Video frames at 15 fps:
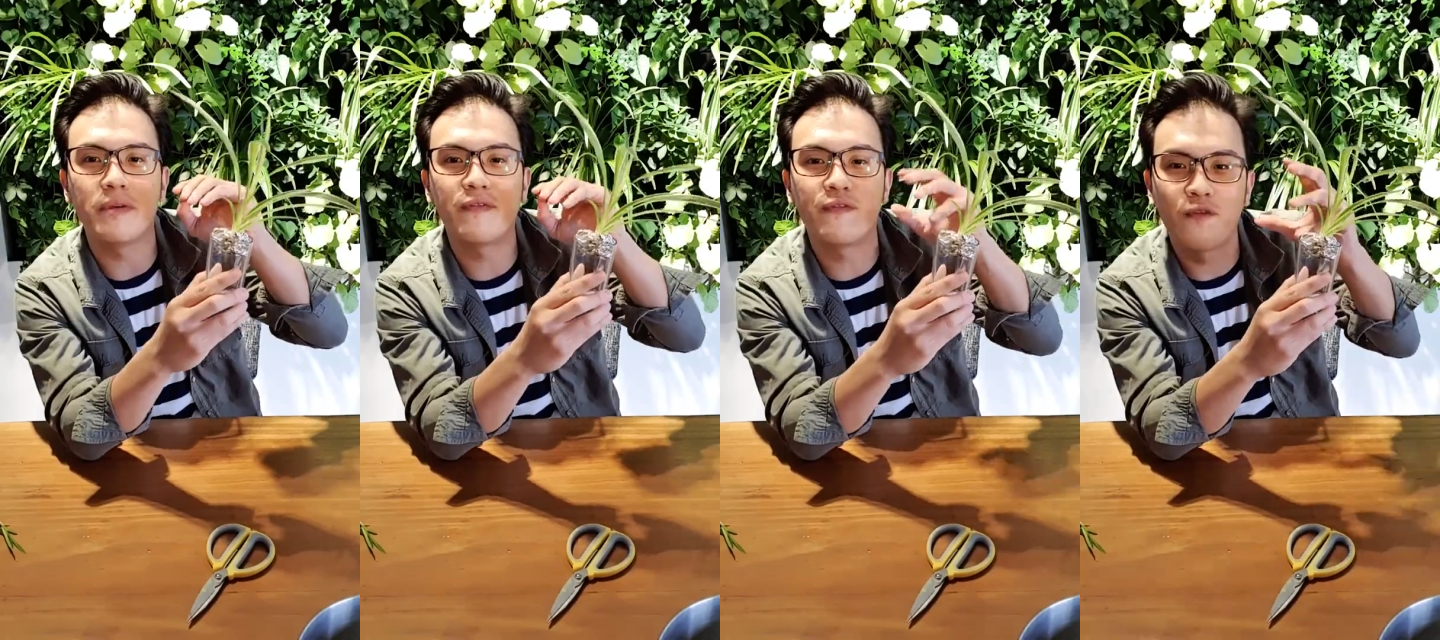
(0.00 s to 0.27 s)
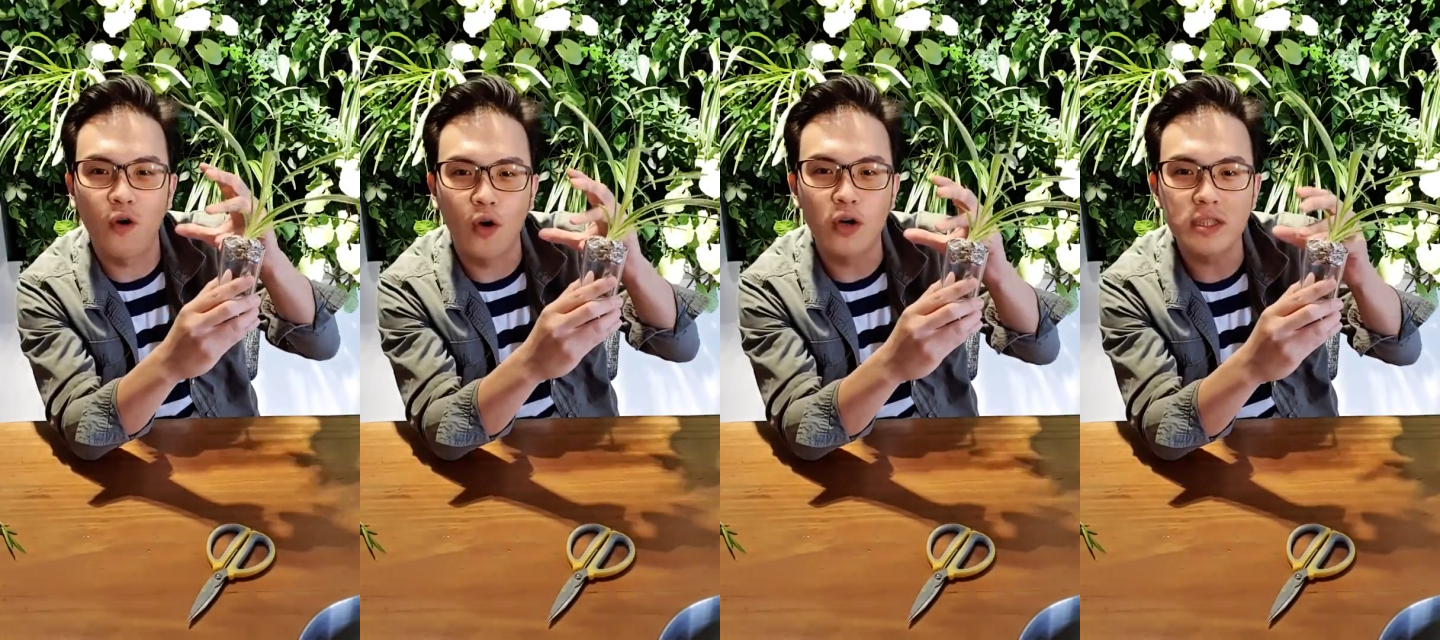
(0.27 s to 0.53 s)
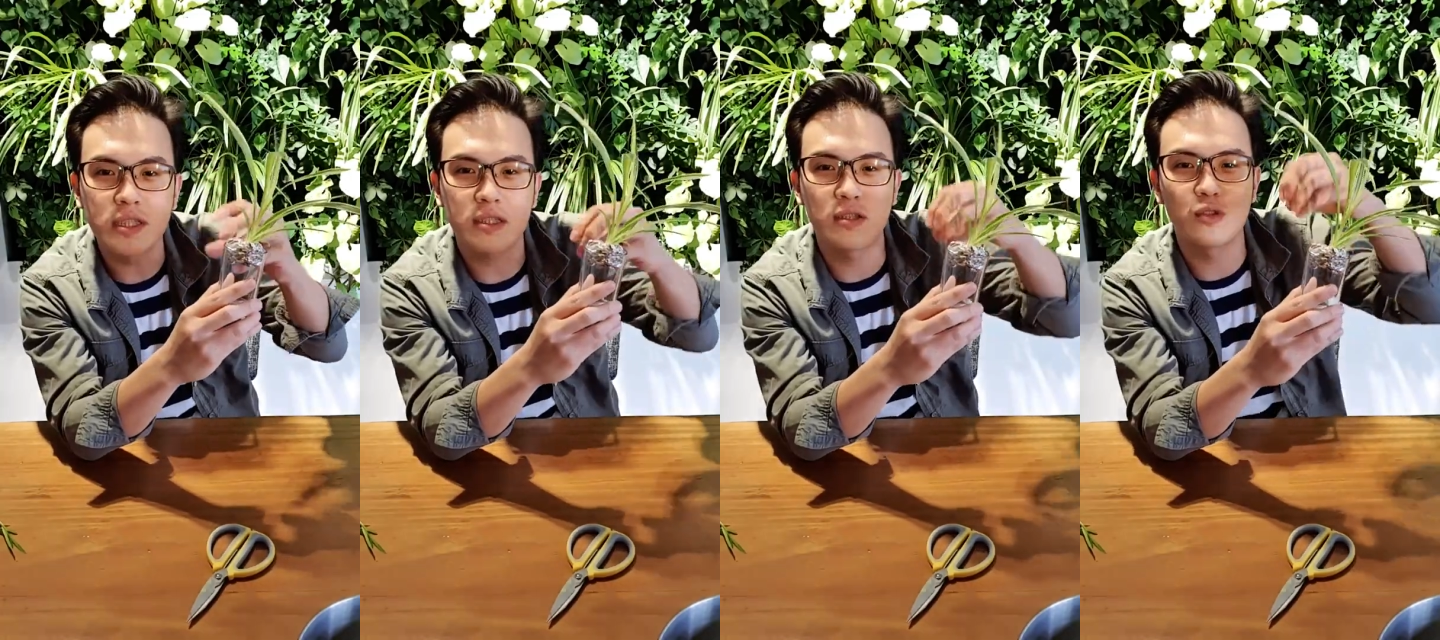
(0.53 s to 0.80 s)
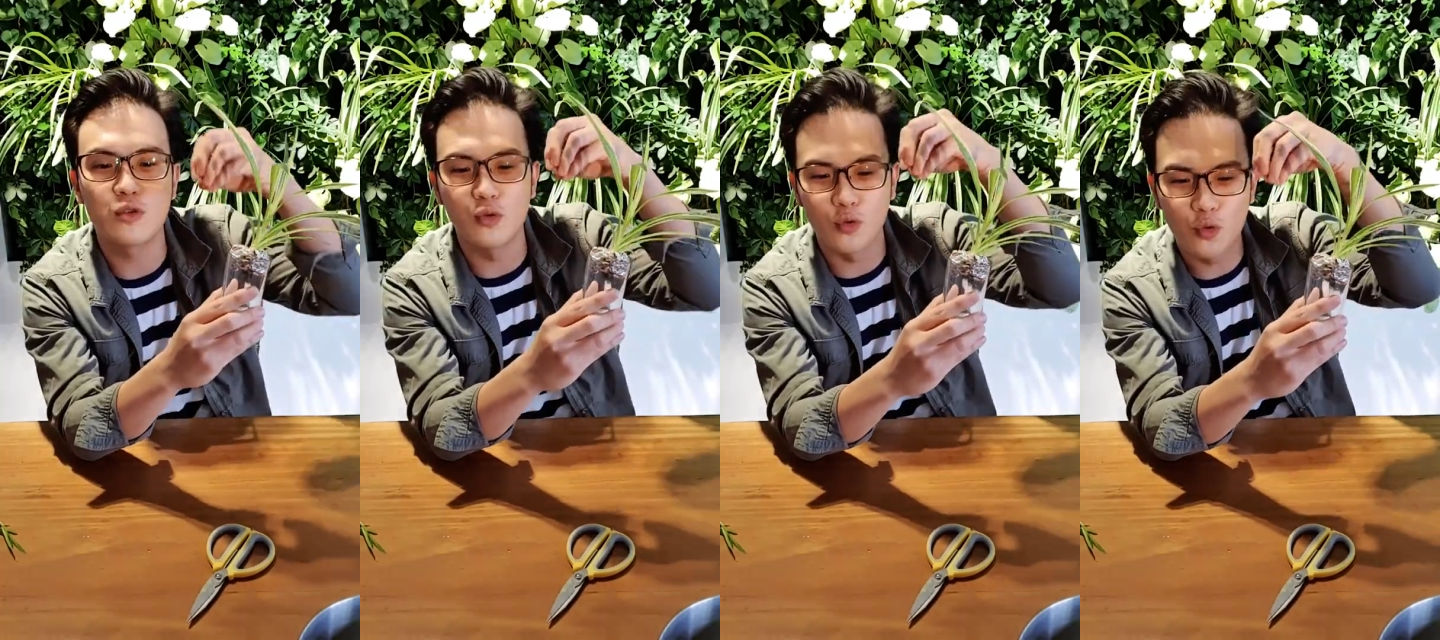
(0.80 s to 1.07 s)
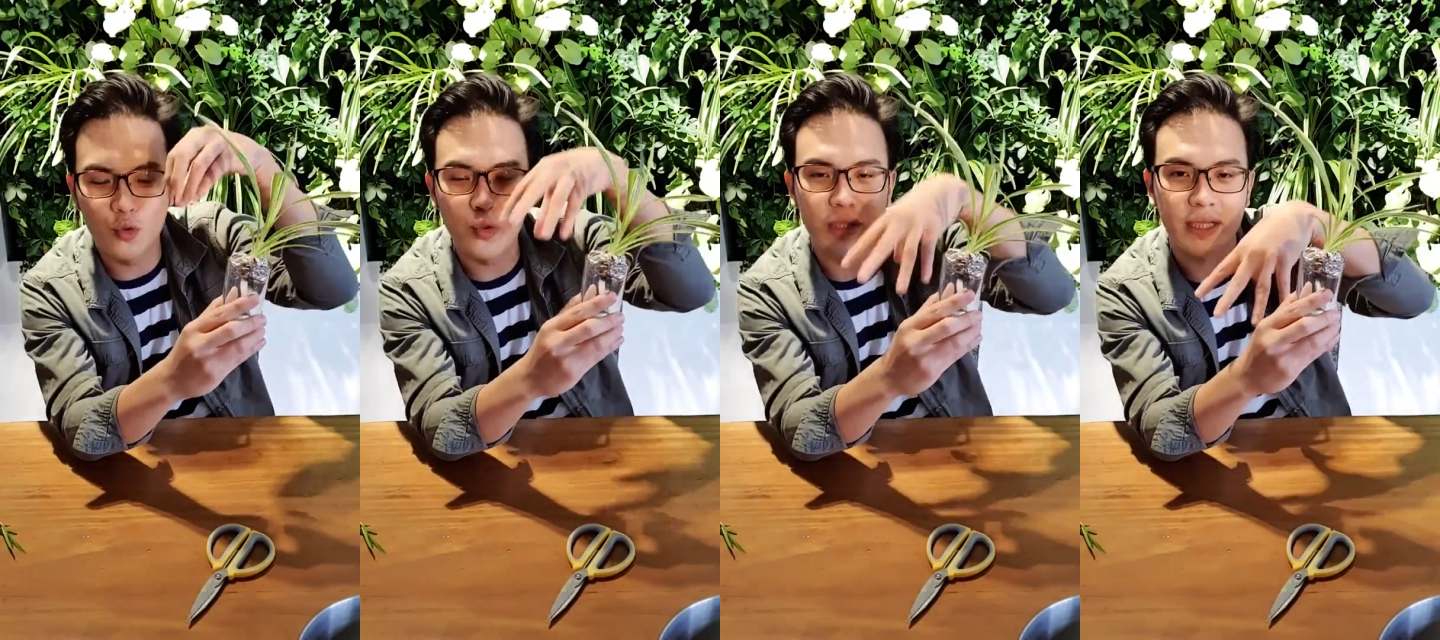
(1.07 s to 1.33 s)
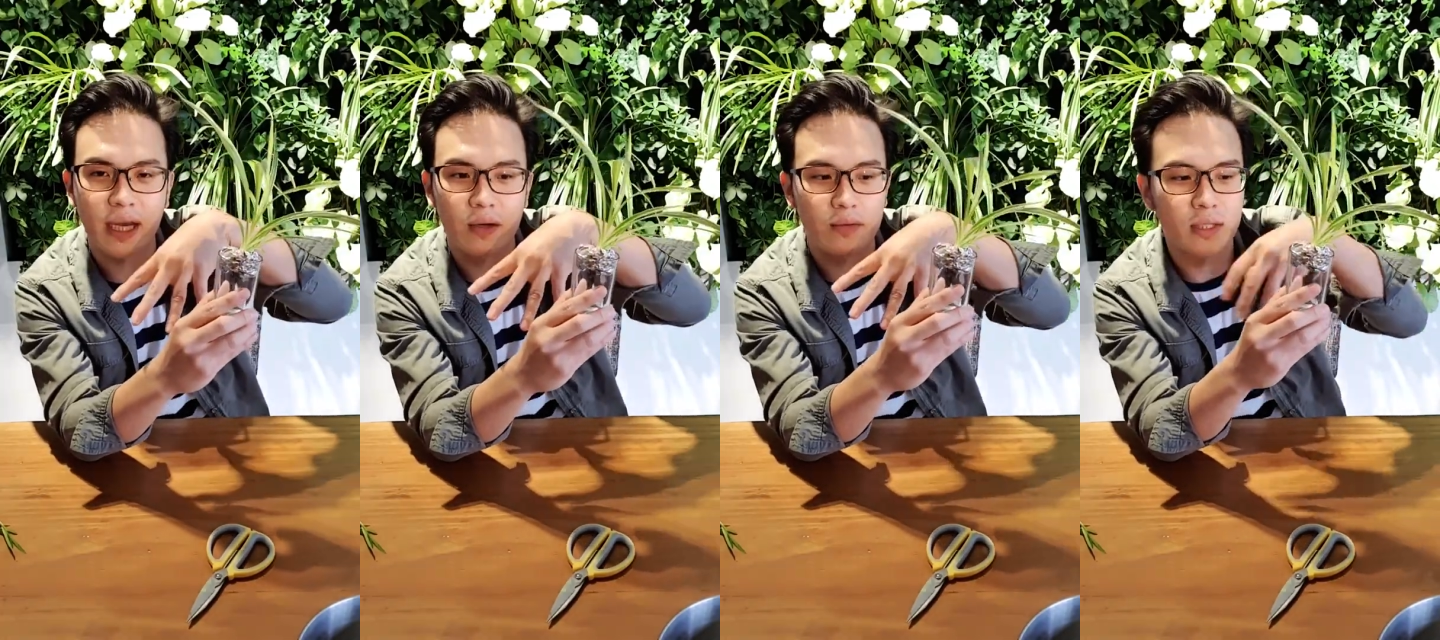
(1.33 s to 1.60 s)
forced to root
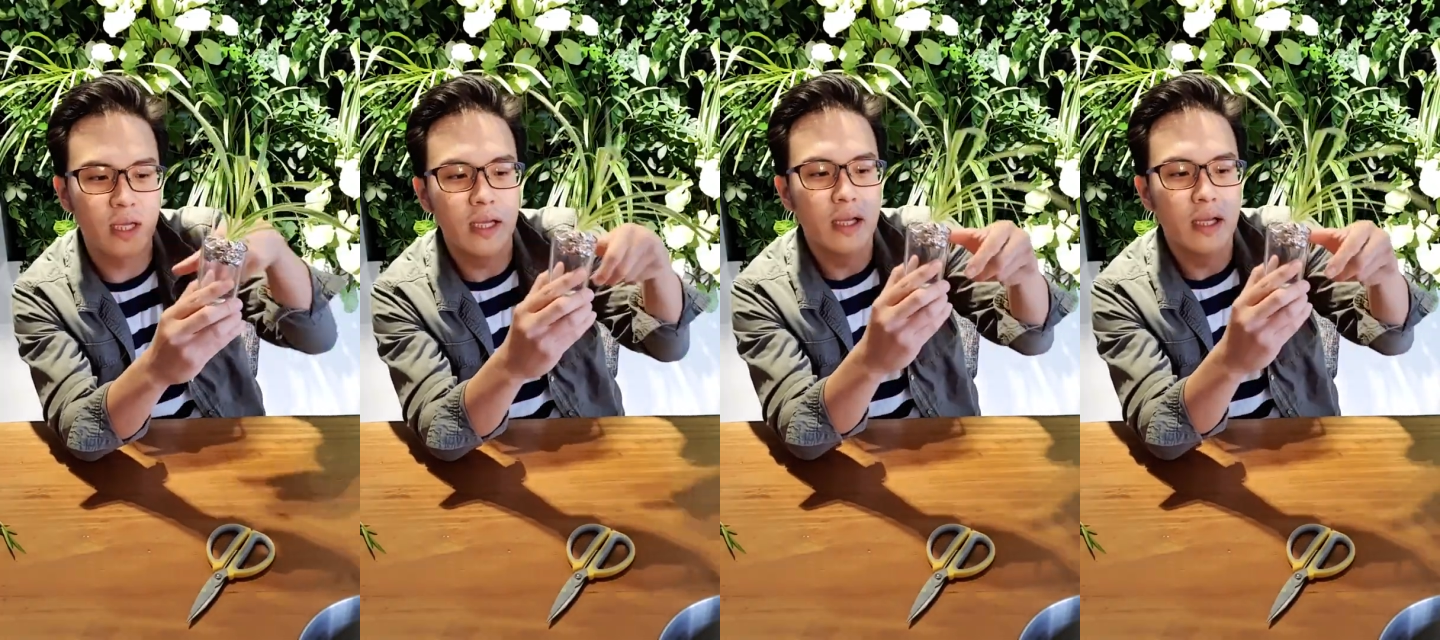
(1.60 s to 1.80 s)
down,